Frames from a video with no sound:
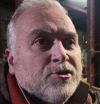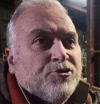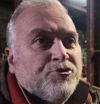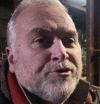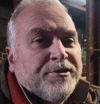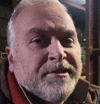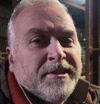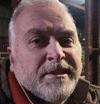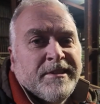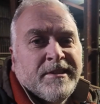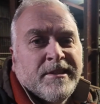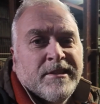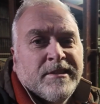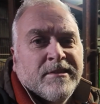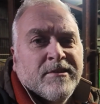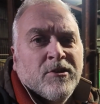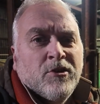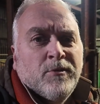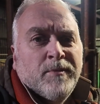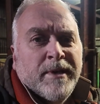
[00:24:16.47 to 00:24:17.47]

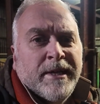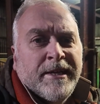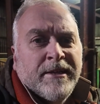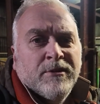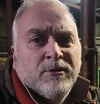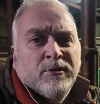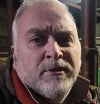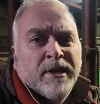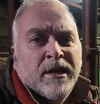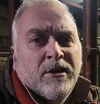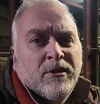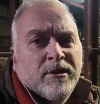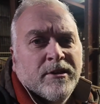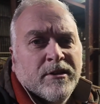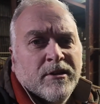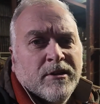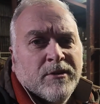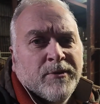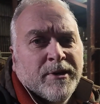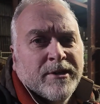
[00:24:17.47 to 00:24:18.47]
resistance coming into it now. I
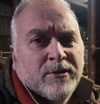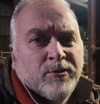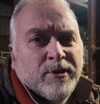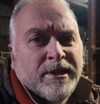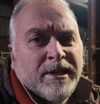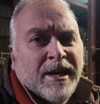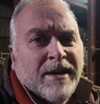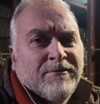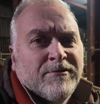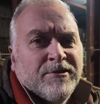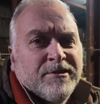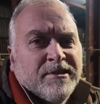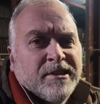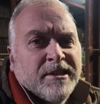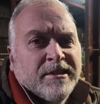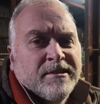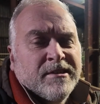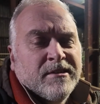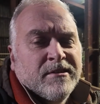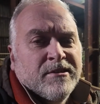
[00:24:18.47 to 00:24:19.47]
don't know whether we have
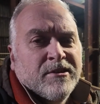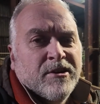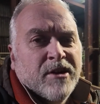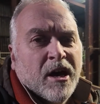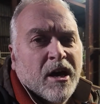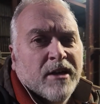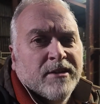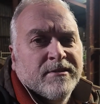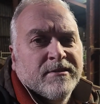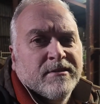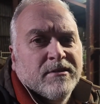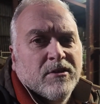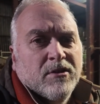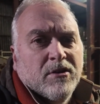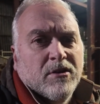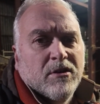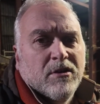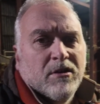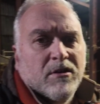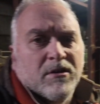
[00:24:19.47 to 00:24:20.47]
resistance or not,
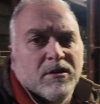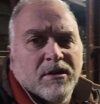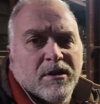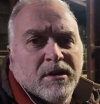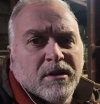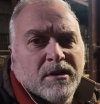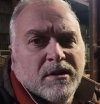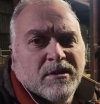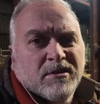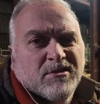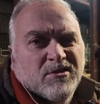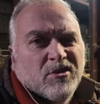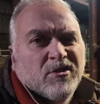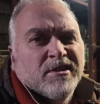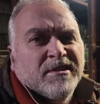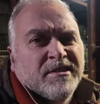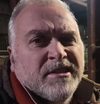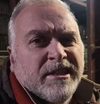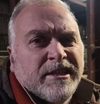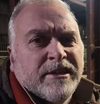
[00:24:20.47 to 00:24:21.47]
so sort
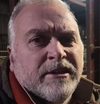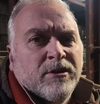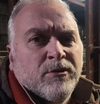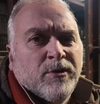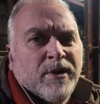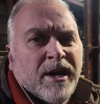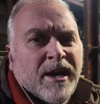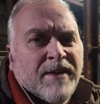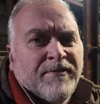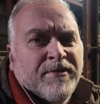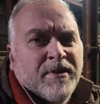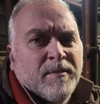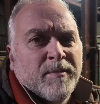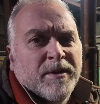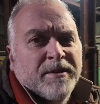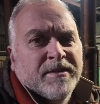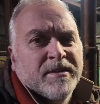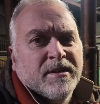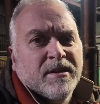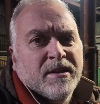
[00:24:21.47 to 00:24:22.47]
of steer away from
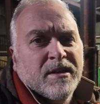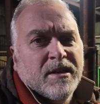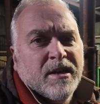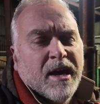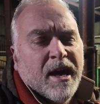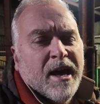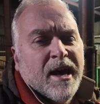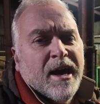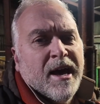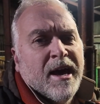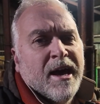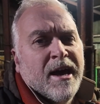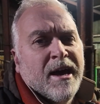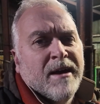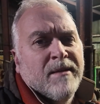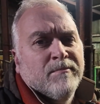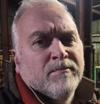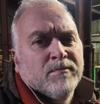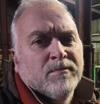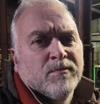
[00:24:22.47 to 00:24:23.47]
it.
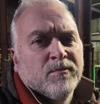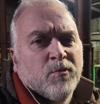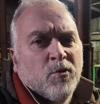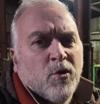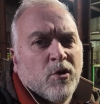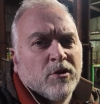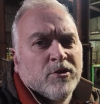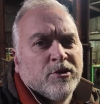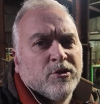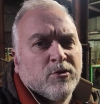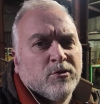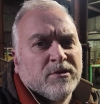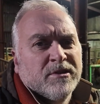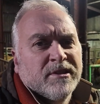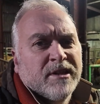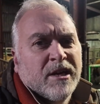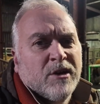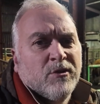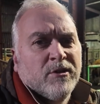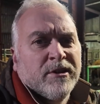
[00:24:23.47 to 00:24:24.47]
Won't use
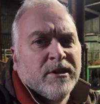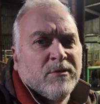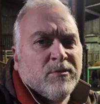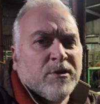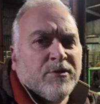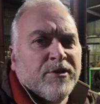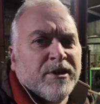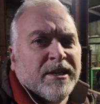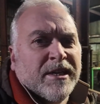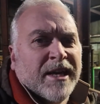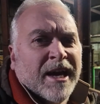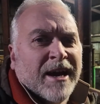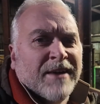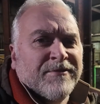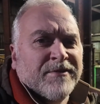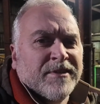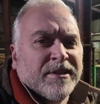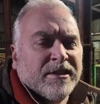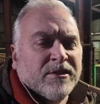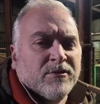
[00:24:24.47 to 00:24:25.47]
it now until we really
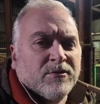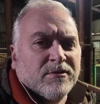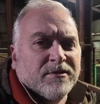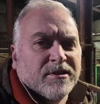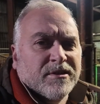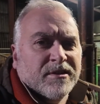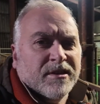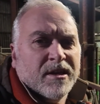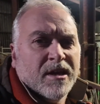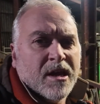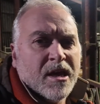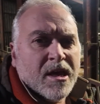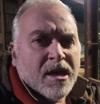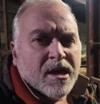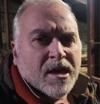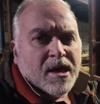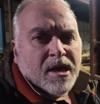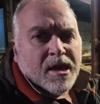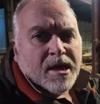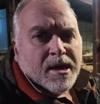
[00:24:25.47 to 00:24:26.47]
have to use it.
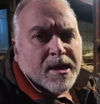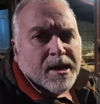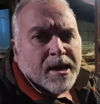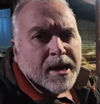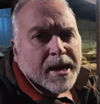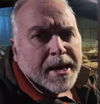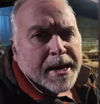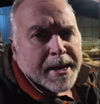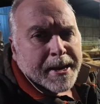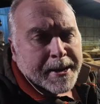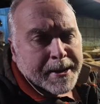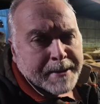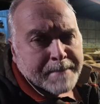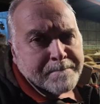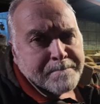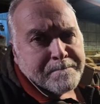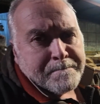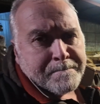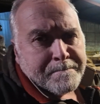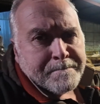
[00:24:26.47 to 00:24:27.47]

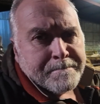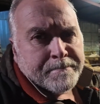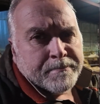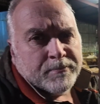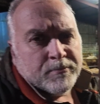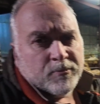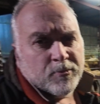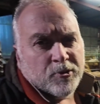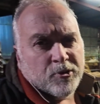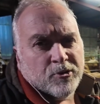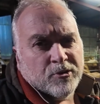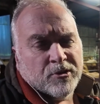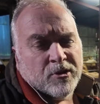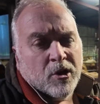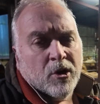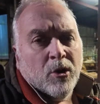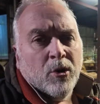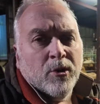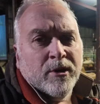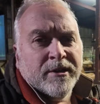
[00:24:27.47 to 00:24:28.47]
We just
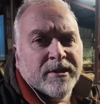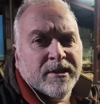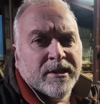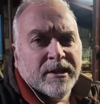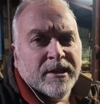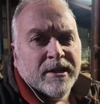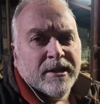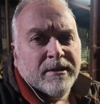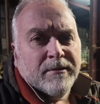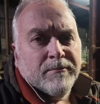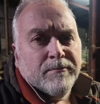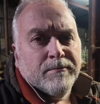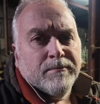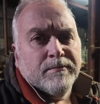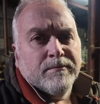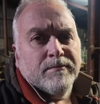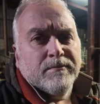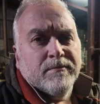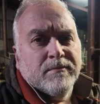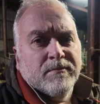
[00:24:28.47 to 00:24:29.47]
go with the
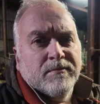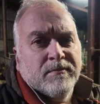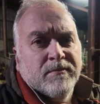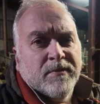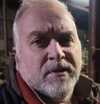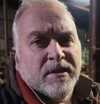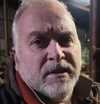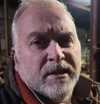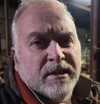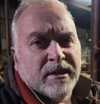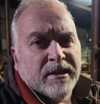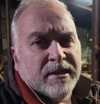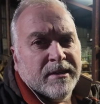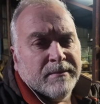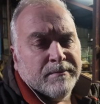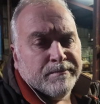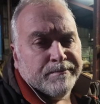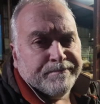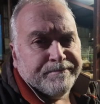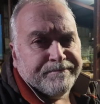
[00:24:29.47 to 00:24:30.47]

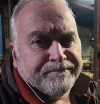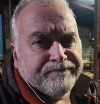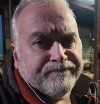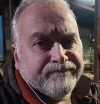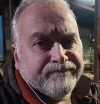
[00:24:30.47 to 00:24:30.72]
2